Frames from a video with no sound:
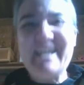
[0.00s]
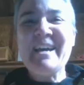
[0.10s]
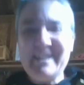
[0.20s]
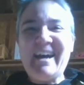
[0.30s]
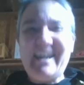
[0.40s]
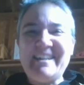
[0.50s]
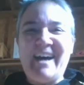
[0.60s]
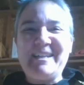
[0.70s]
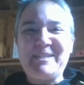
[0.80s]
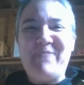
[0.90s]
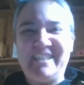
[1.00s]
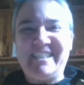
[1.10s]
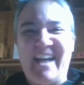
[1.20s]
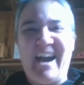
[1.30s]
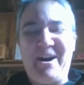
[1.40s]
Not as much
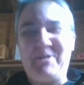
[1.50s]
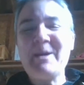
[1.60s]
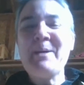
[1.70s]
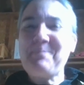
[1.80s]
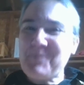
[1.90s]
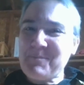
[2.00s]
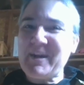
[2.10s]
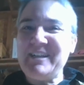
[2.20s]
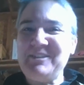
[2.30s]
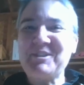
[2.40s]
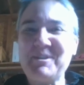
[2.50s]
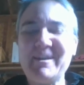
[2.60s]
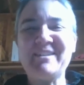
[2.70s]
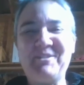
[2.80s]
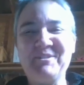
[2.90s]
now, but I used to
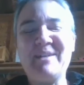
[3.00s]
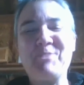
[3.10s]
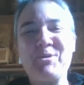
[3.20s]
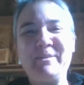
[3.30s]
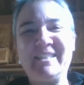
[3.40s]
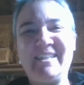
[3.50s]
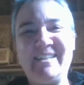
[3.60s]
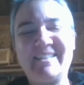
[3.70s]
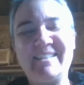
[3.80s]
make a whole lot more mistakes.